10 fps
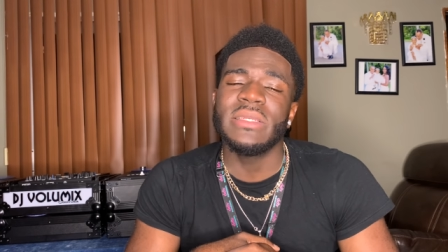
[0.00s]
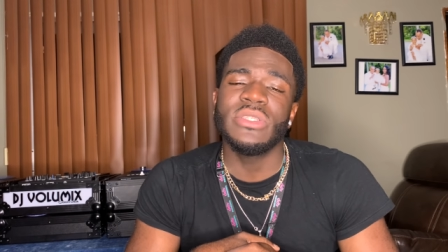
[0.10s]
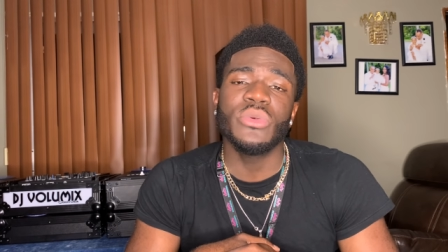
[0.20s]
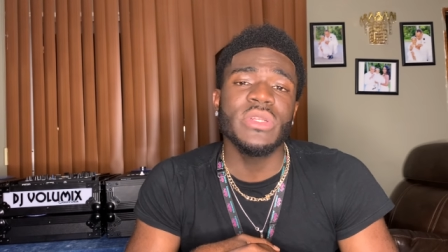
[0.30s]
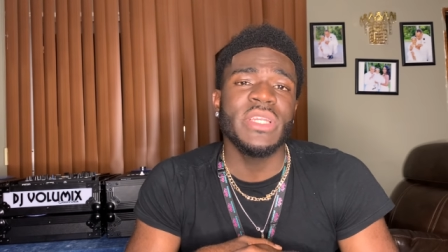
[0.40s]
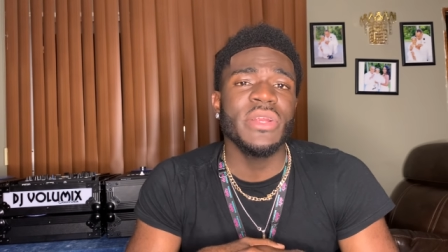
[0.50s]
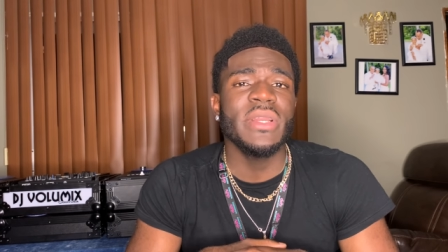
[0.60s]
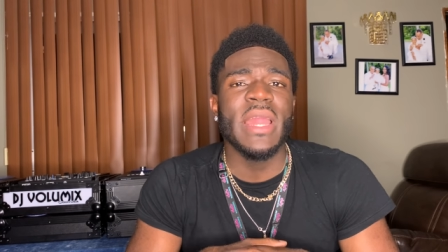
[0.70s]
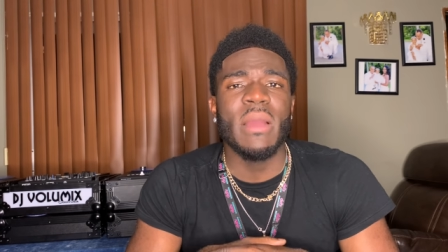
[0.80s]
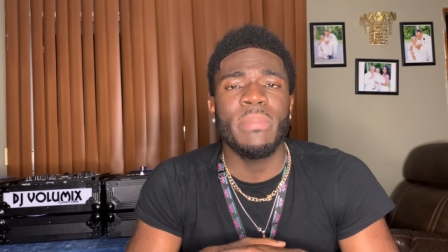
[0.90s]
during
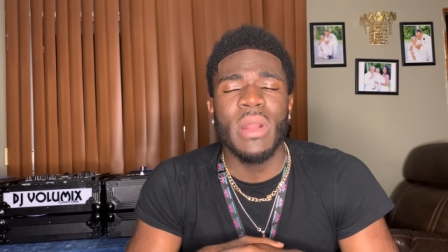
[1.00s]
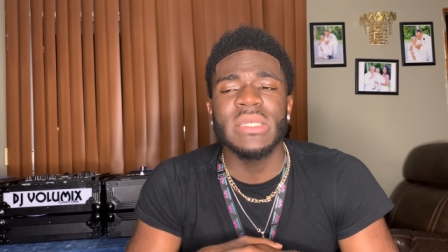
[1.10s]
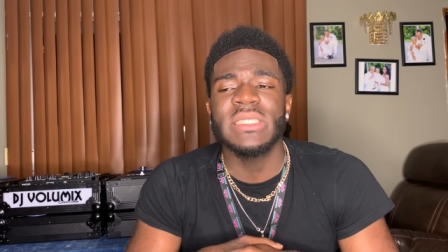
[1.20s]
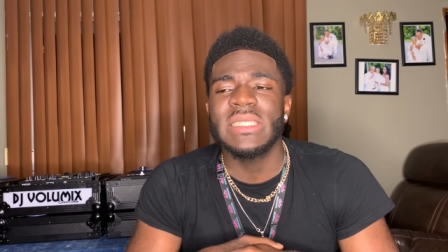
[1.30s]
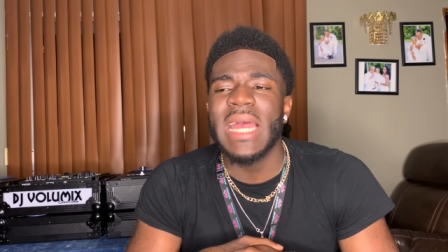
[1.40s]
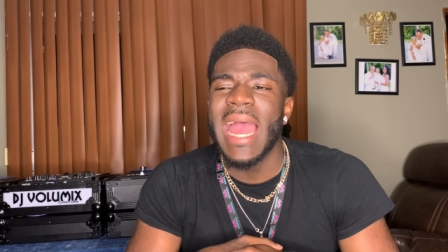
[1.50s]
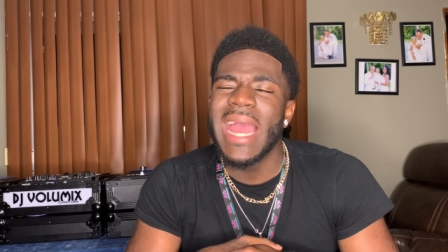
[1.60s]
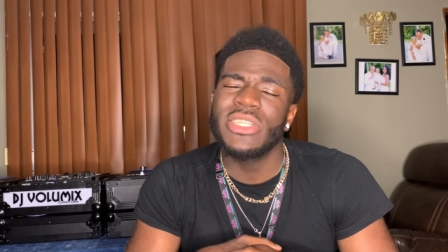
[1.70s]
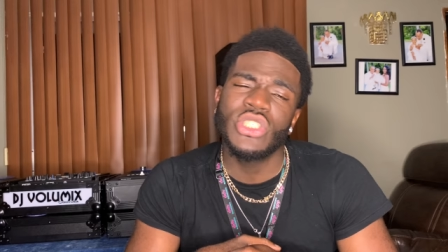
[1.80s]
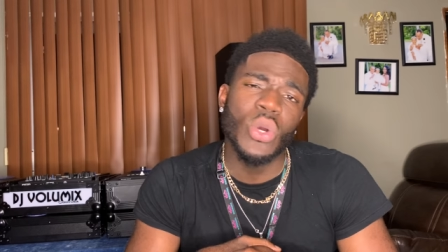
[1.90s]
that process, I
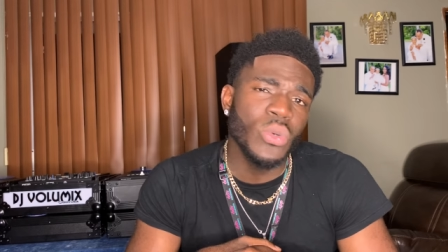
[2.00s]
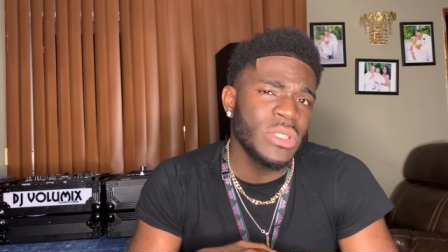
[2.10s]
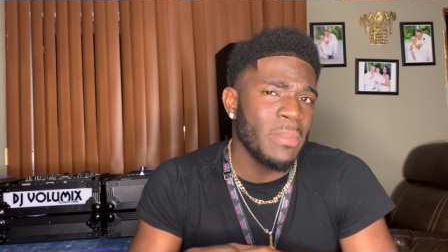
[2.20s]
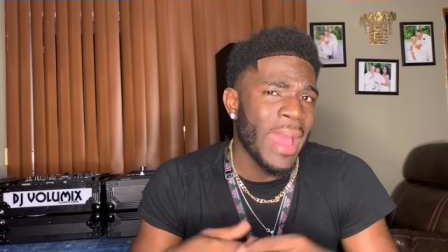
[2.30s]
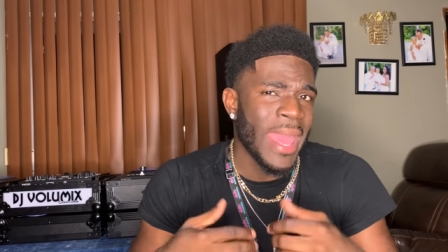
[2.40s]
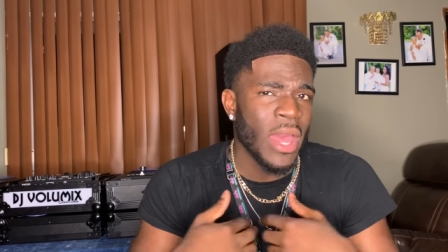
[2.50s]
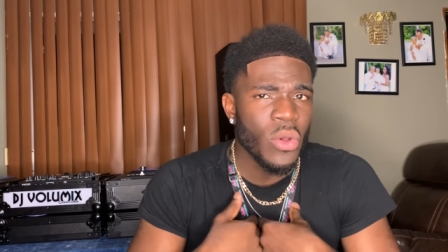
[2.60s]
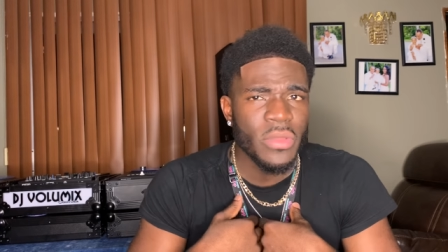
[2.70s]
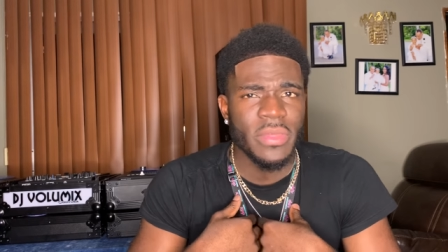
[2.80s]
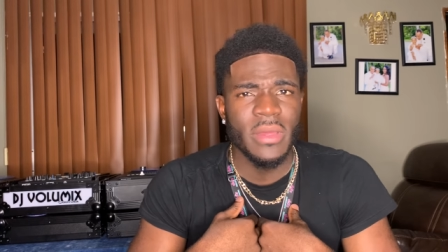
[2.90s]
had chose my
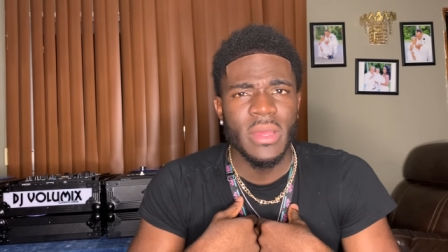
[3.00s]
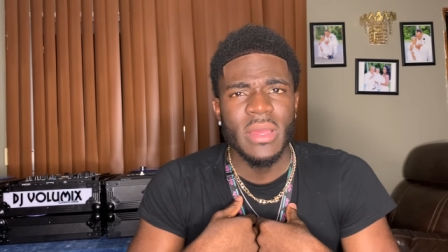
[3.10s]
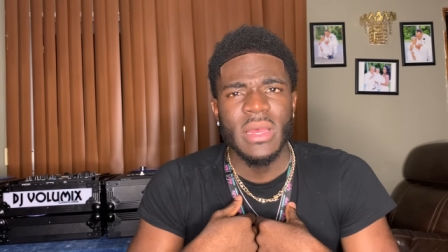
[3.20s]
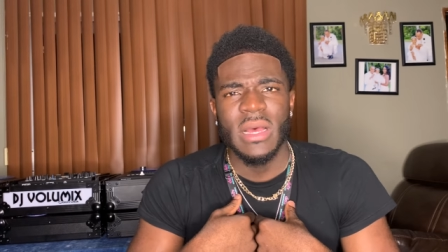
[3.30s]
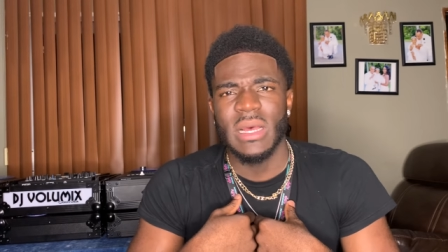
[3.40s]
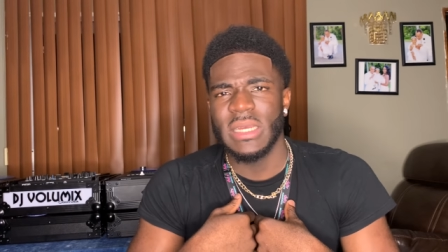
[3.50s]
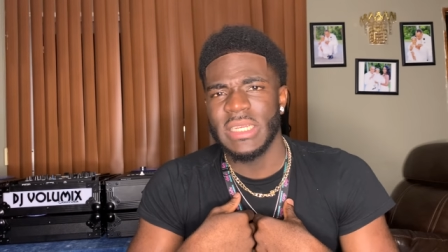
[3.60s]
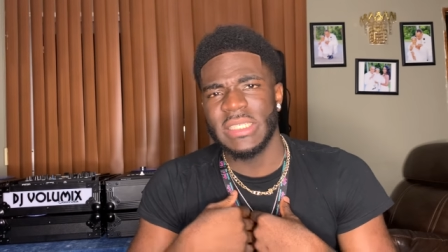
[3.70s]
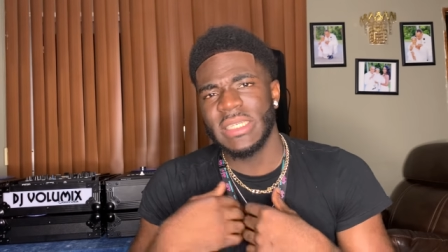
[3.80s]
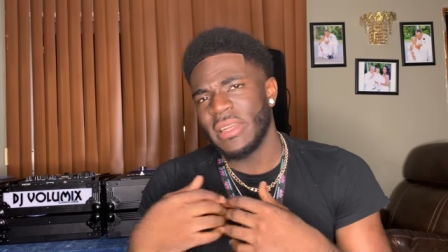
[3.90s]
health
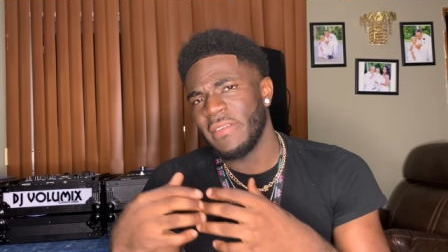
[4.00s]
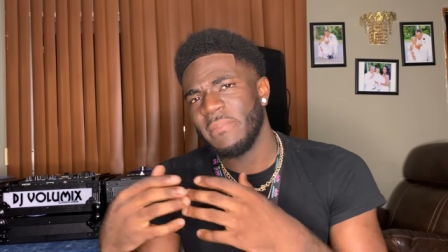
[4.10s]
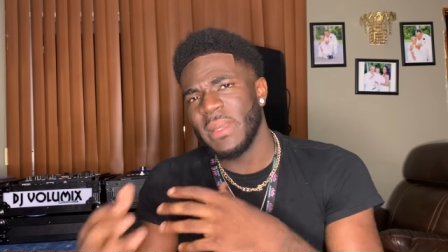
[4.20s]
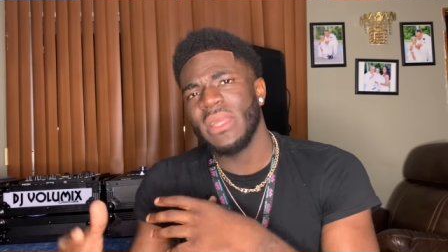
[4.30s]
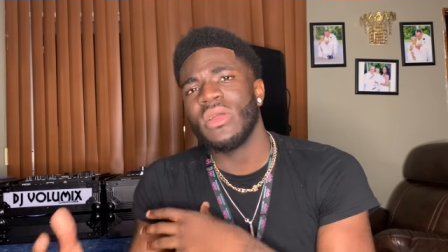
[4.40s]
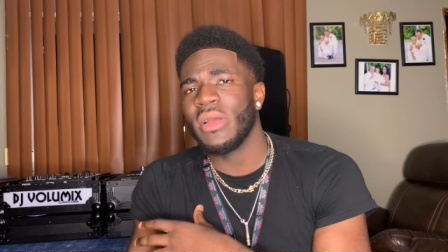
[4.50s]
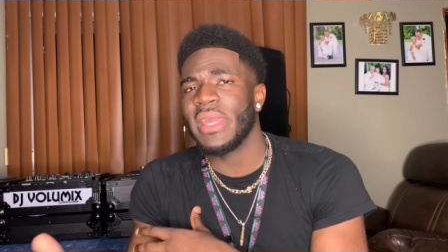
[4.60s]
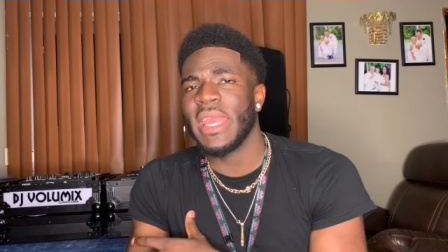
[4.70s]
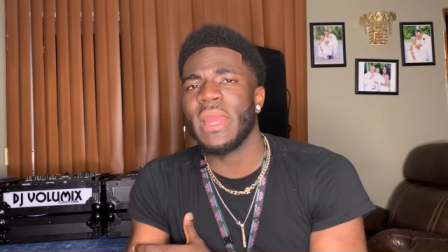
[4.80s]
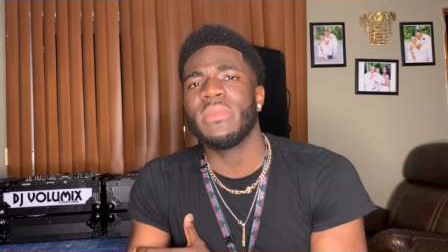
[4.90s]
instead of being on
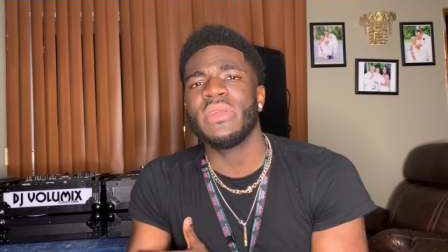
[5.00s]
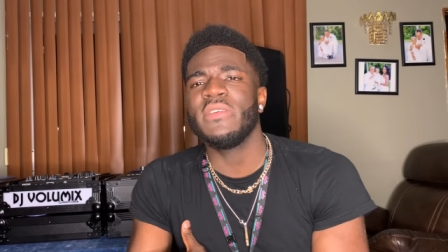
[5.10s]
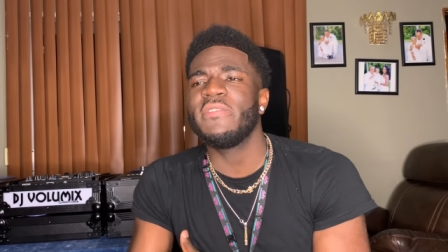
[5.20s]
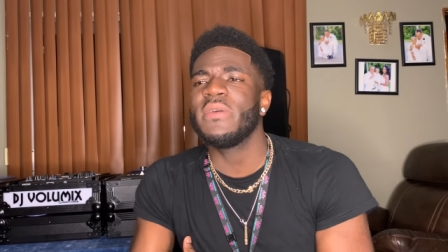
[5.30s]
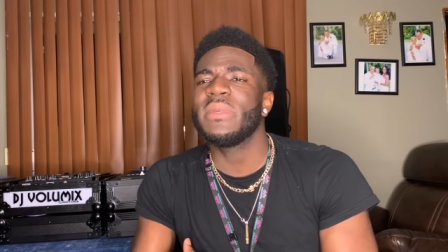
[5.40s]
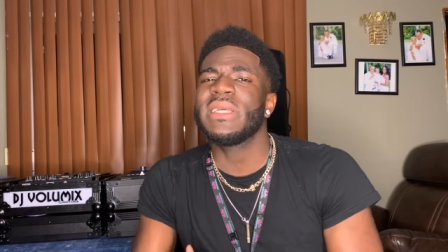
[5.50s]
camera, you feel me?